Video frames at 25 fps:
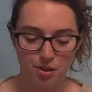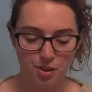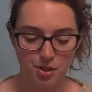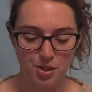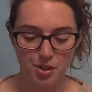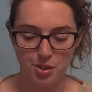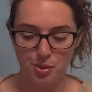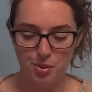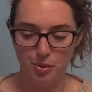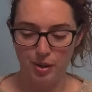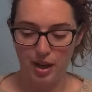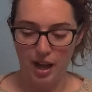
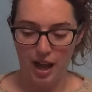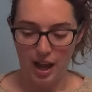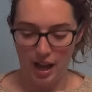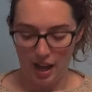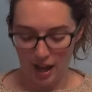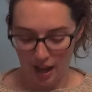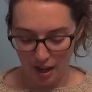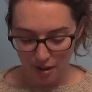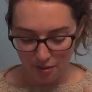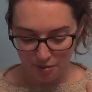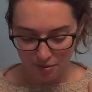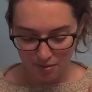to a
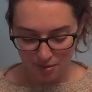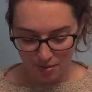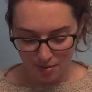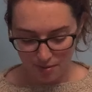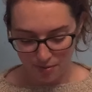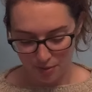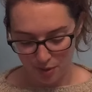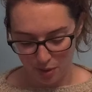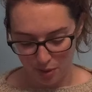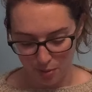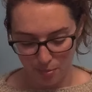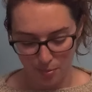half
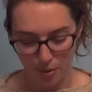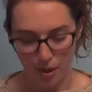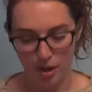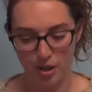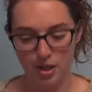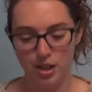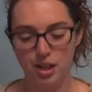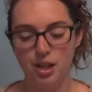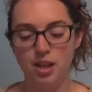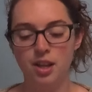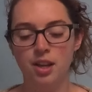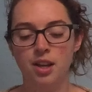for the
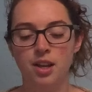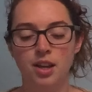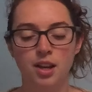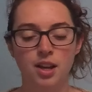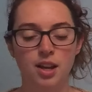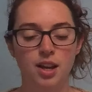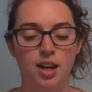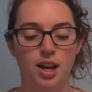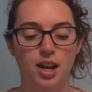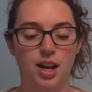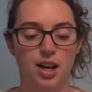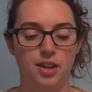body,
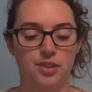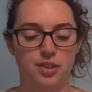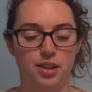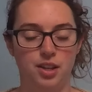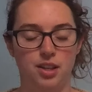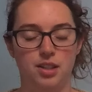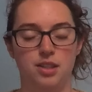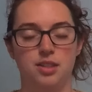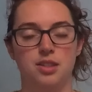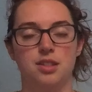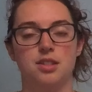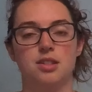and
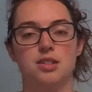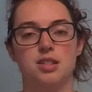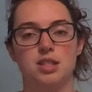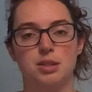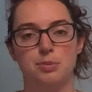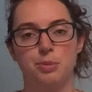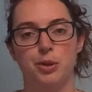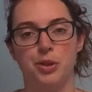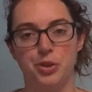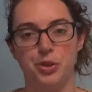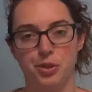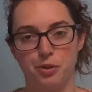then
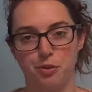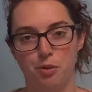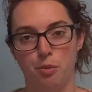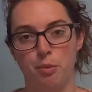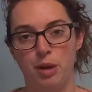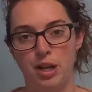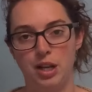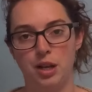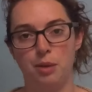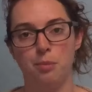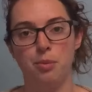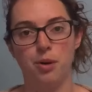split the
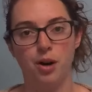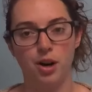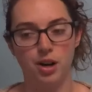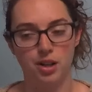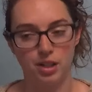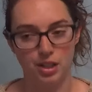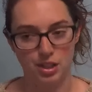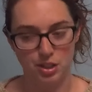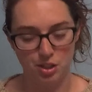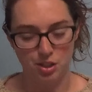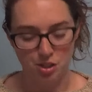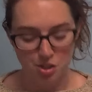remaining
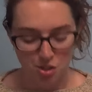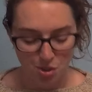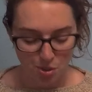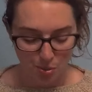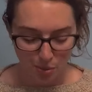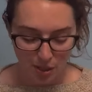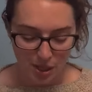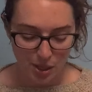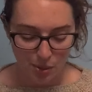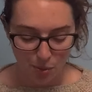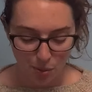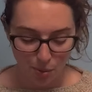part into 2
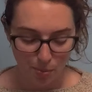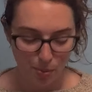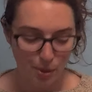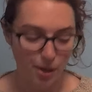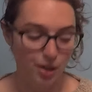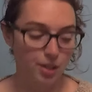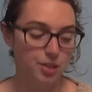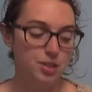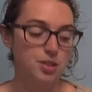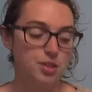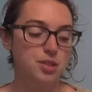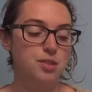equal
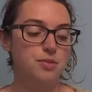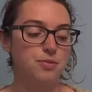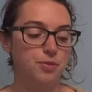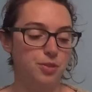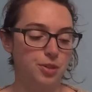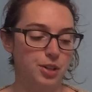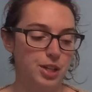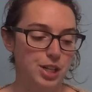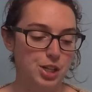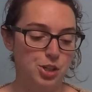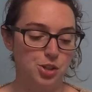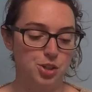parts
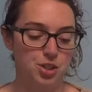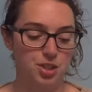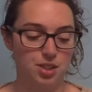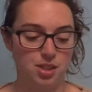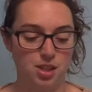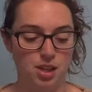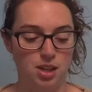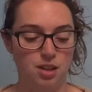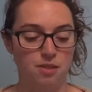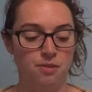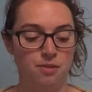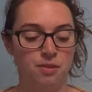for each
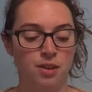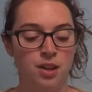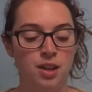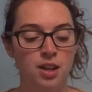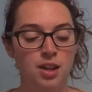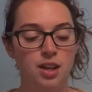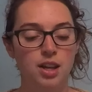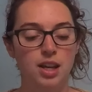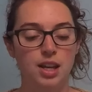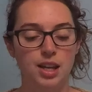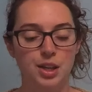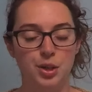sleeve
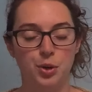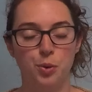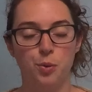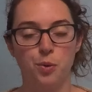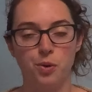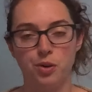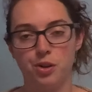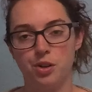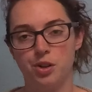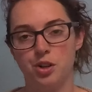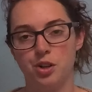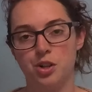in
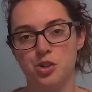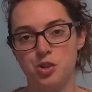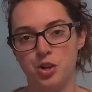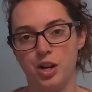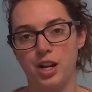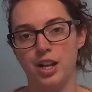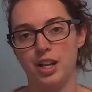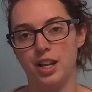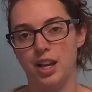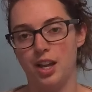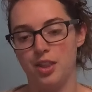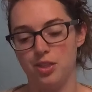order to
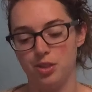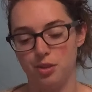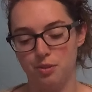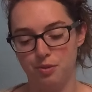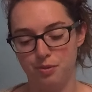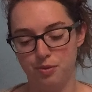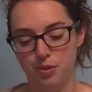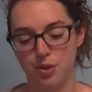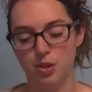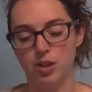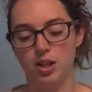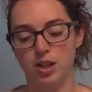try and get the
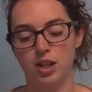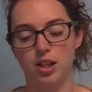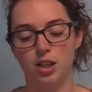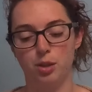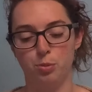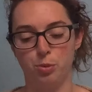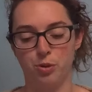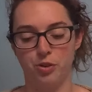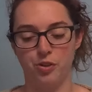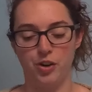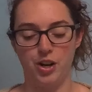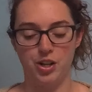full color
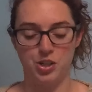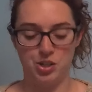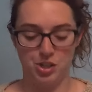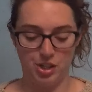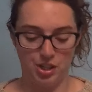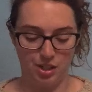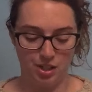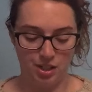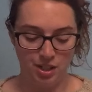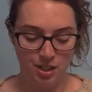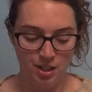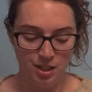
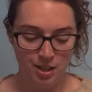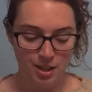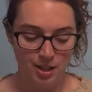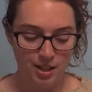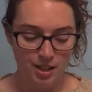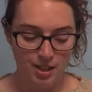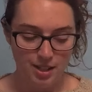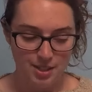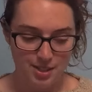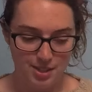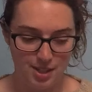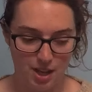progression
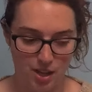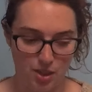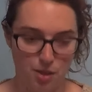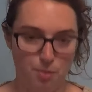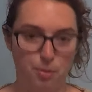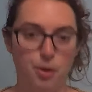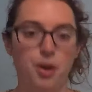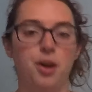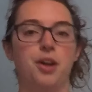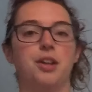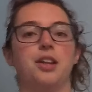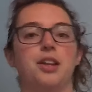down the
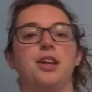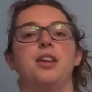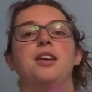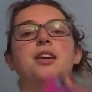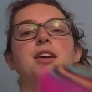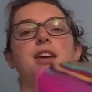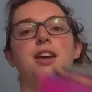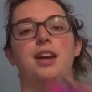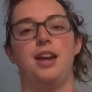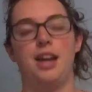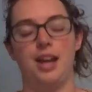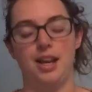
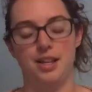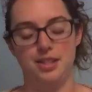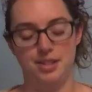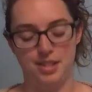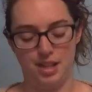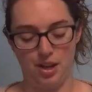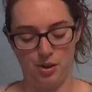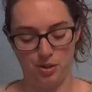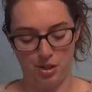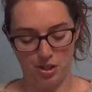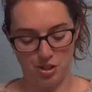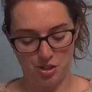body and
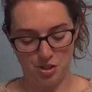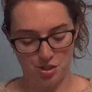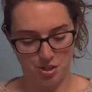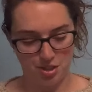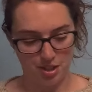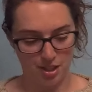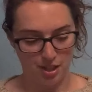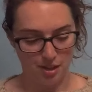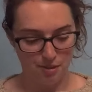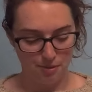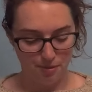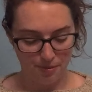down each
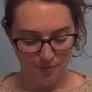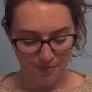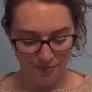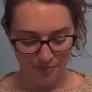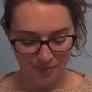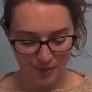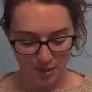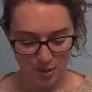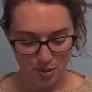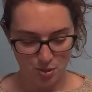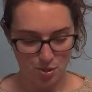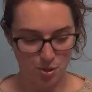sleeve.
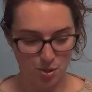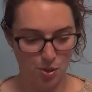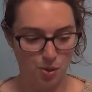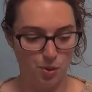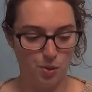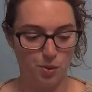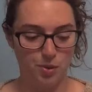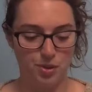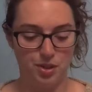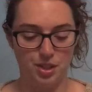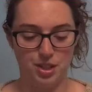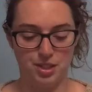
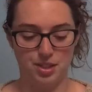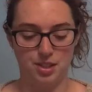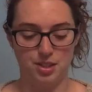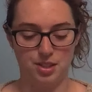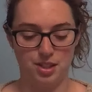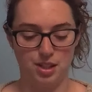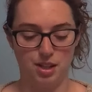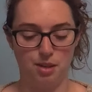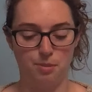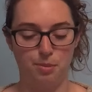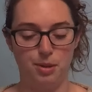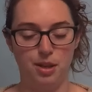So this is
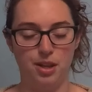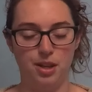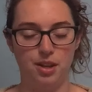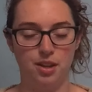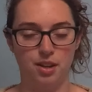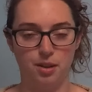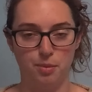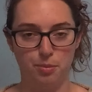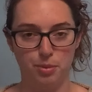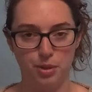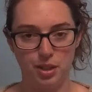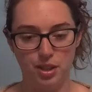going to be
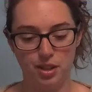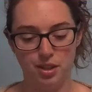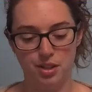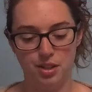completely